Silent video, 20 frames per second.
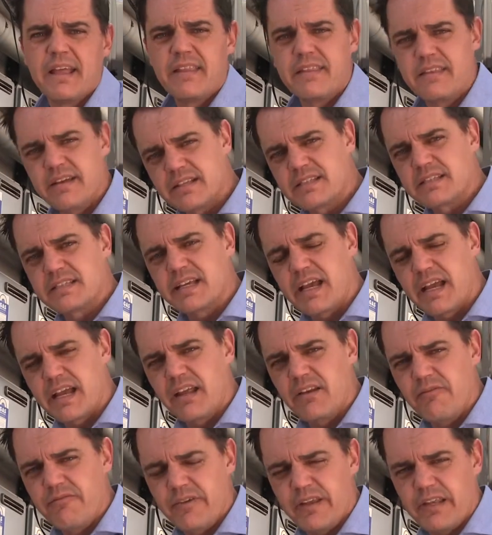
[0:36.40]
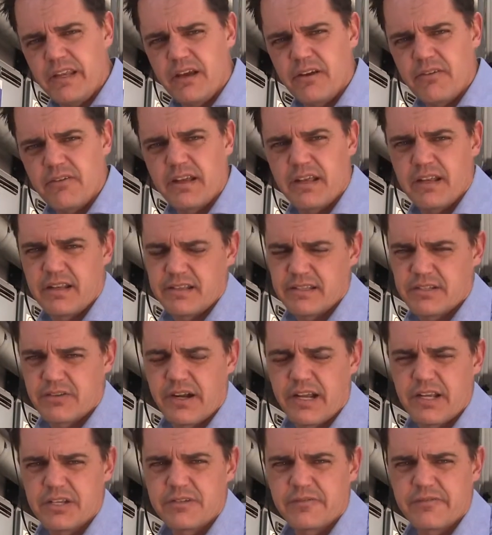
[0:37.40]
This second video in this
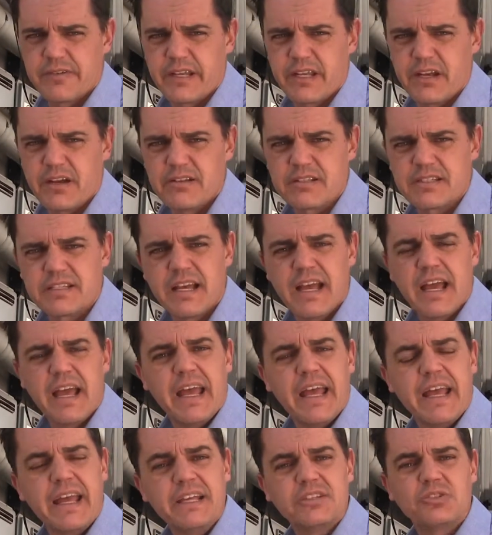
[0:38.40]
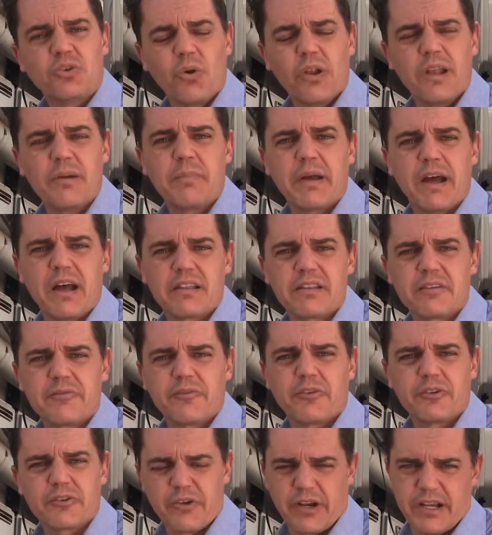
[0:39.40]
range of videos is all about the
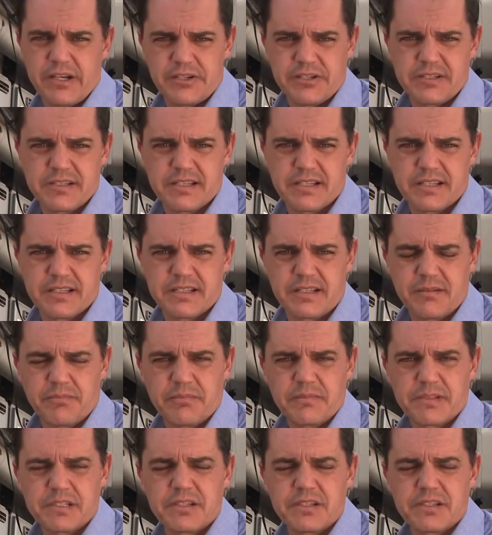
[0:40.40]
filtration system.